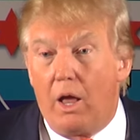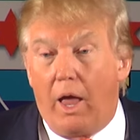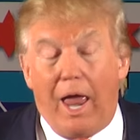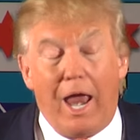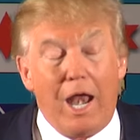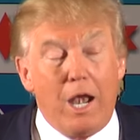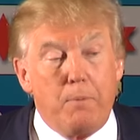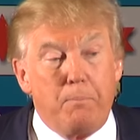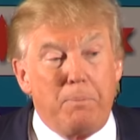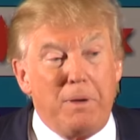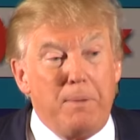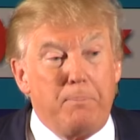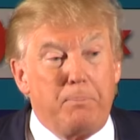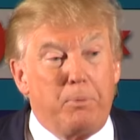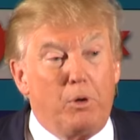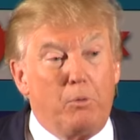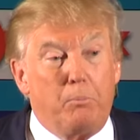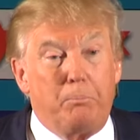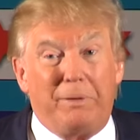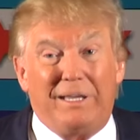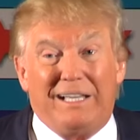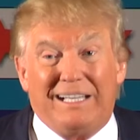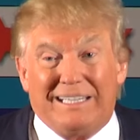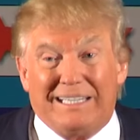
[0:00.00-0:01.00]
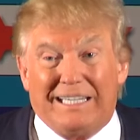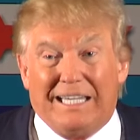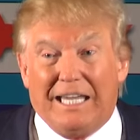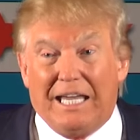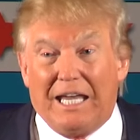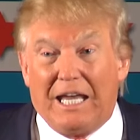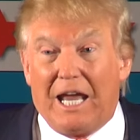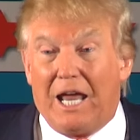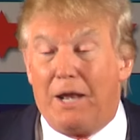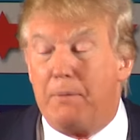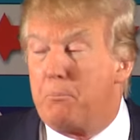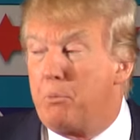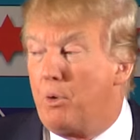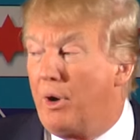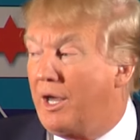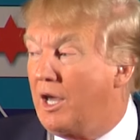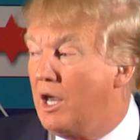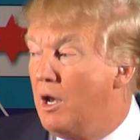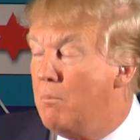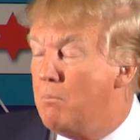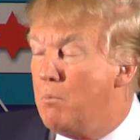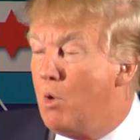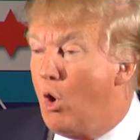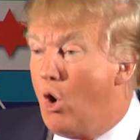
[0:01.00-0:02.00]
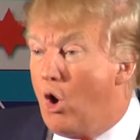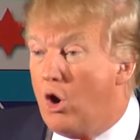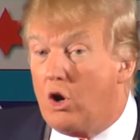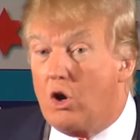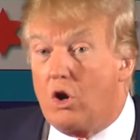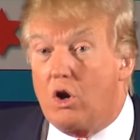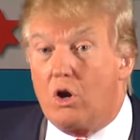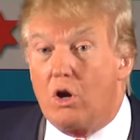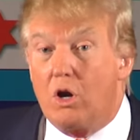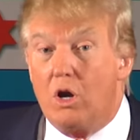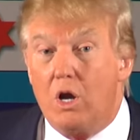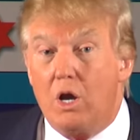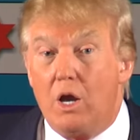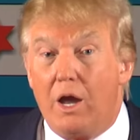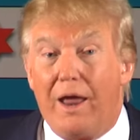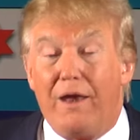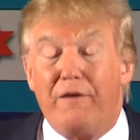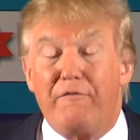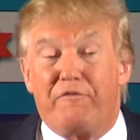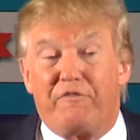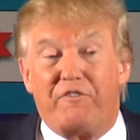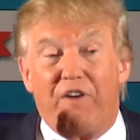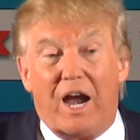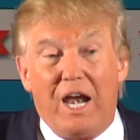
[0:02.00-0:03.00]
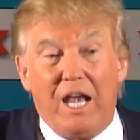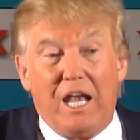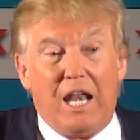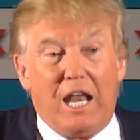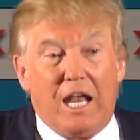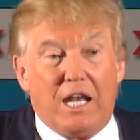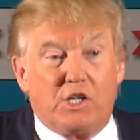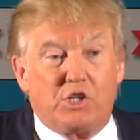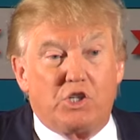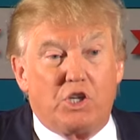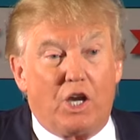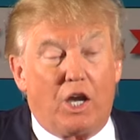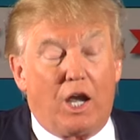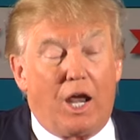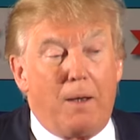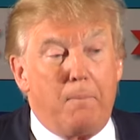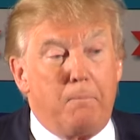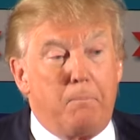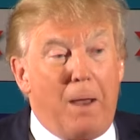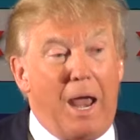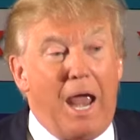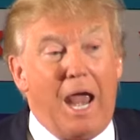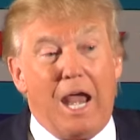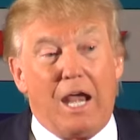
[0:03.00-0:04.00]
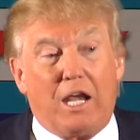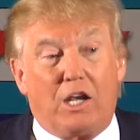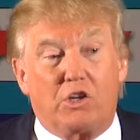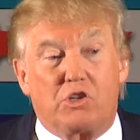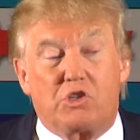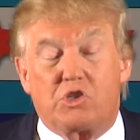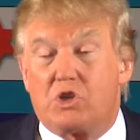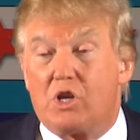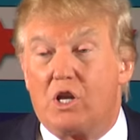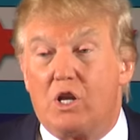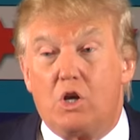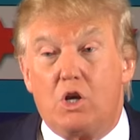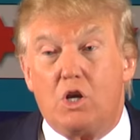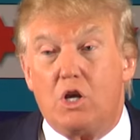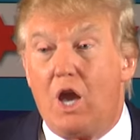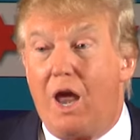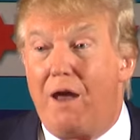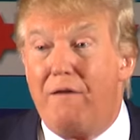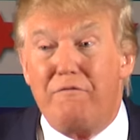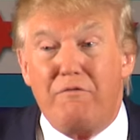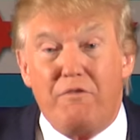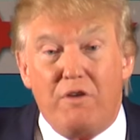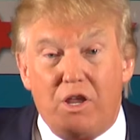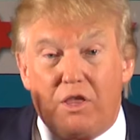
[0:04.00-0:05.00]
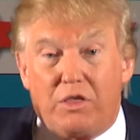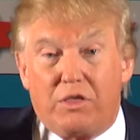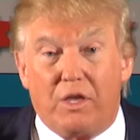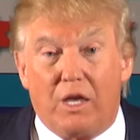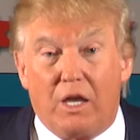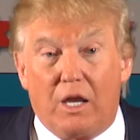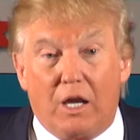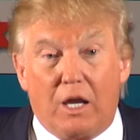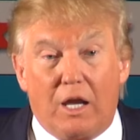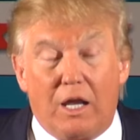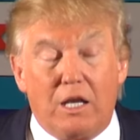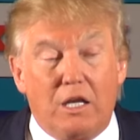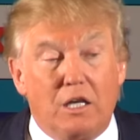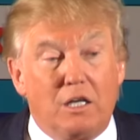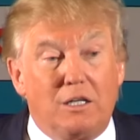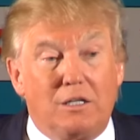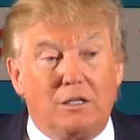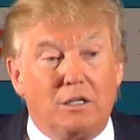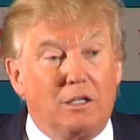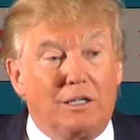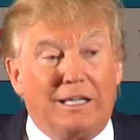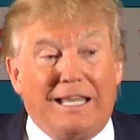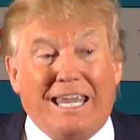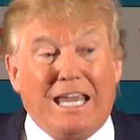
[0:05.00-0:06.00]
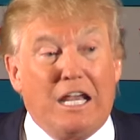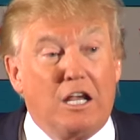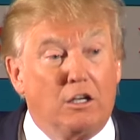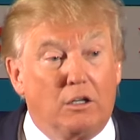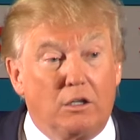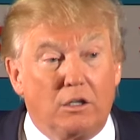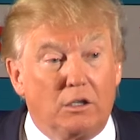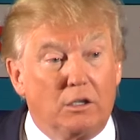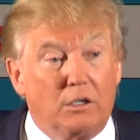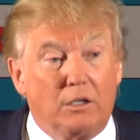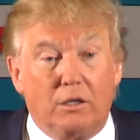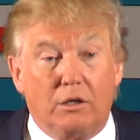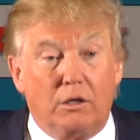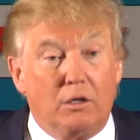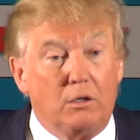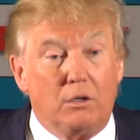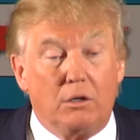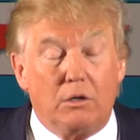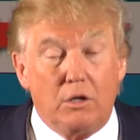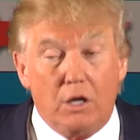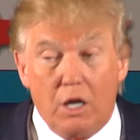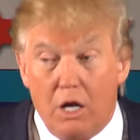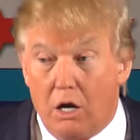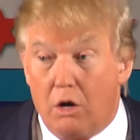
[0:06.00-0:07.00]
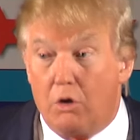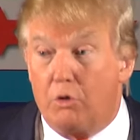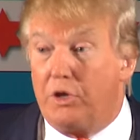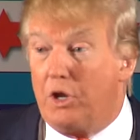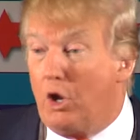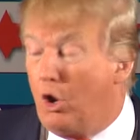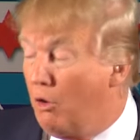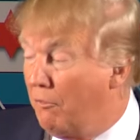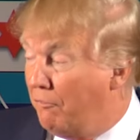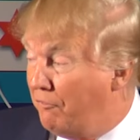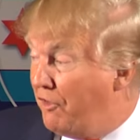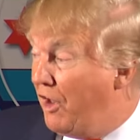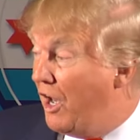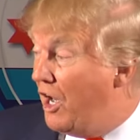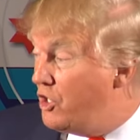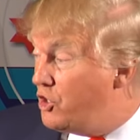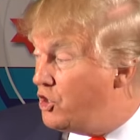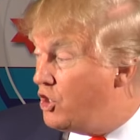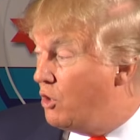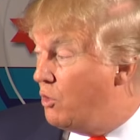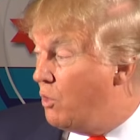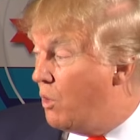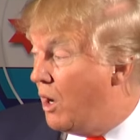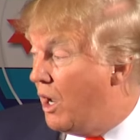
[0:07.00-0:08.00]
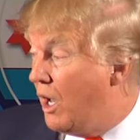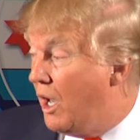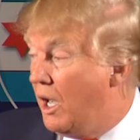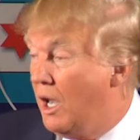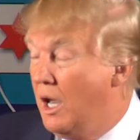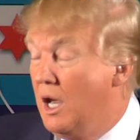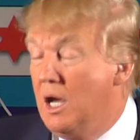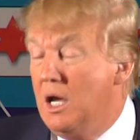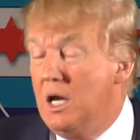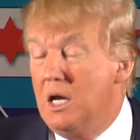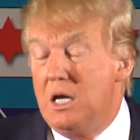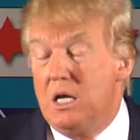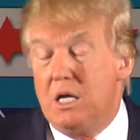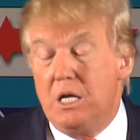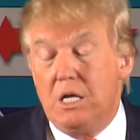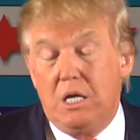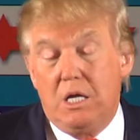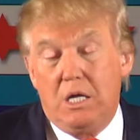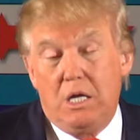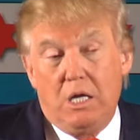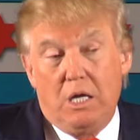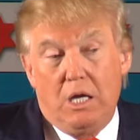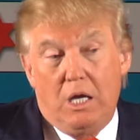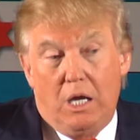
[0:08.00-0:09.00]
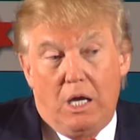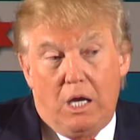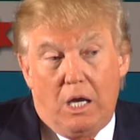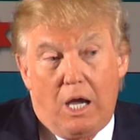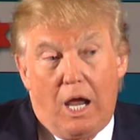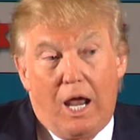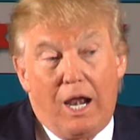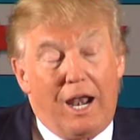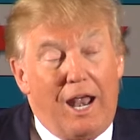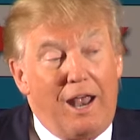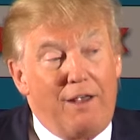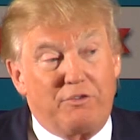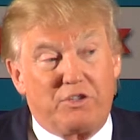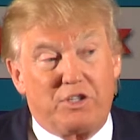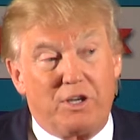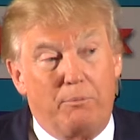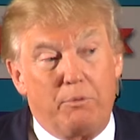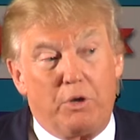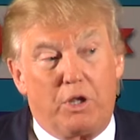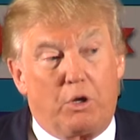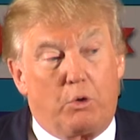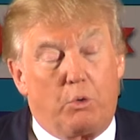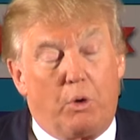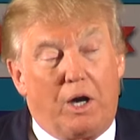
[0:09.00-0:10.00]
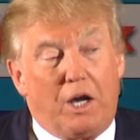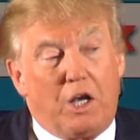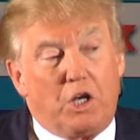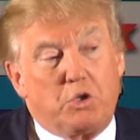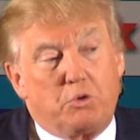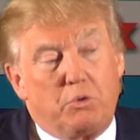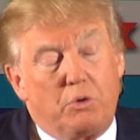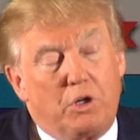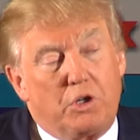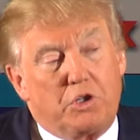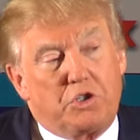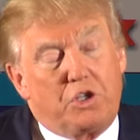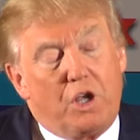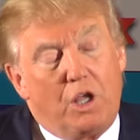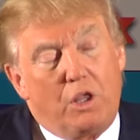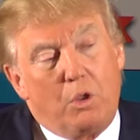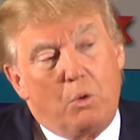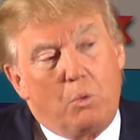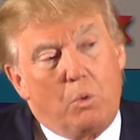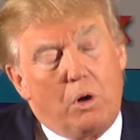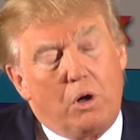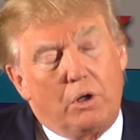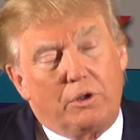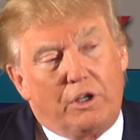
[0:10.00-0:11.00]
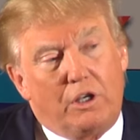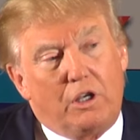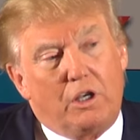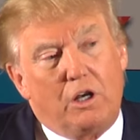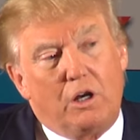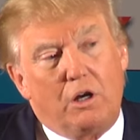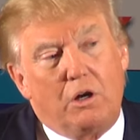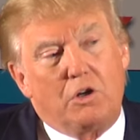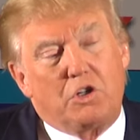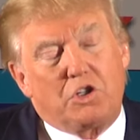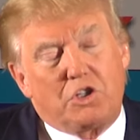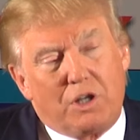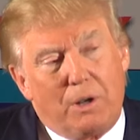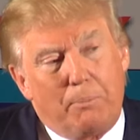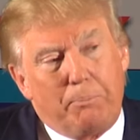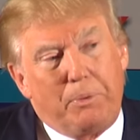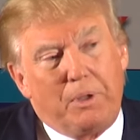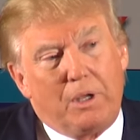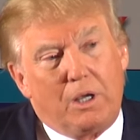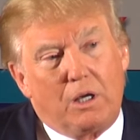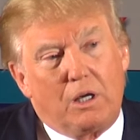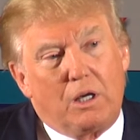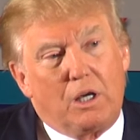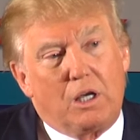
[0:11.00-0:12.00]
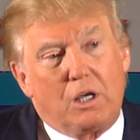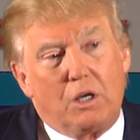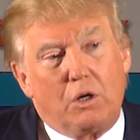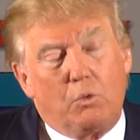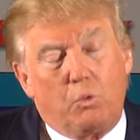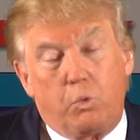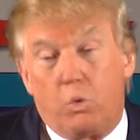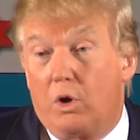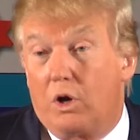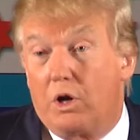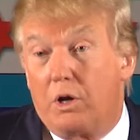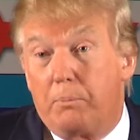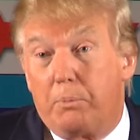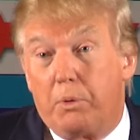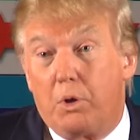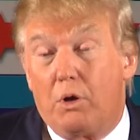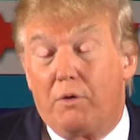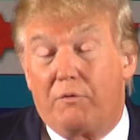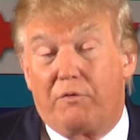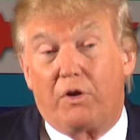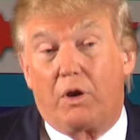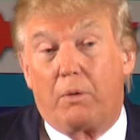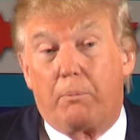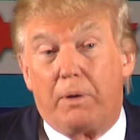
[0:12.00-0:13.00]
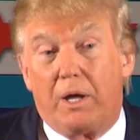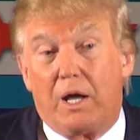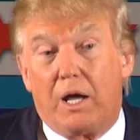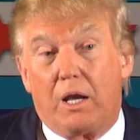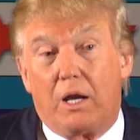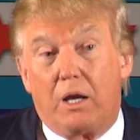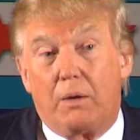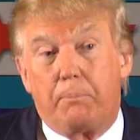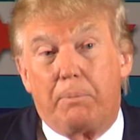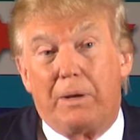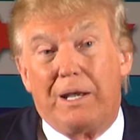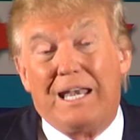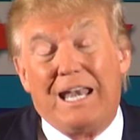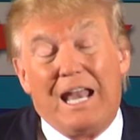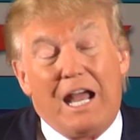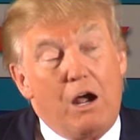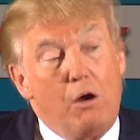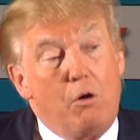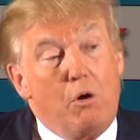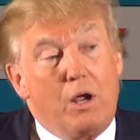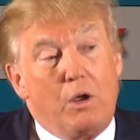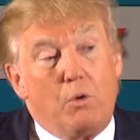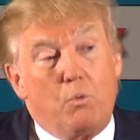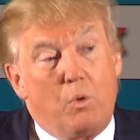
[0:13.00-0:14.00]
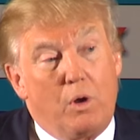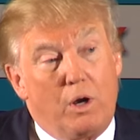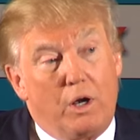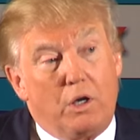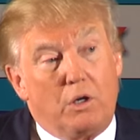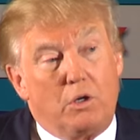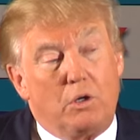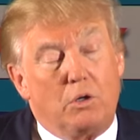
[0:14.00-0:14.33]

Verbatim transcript: and people building and brick and mortar and financing and banks and everything and legal and, you know, the old fashioned way. And I have some of the greatest real estate in the world, and you know, it's something uh, really beautiful about it. But now I want to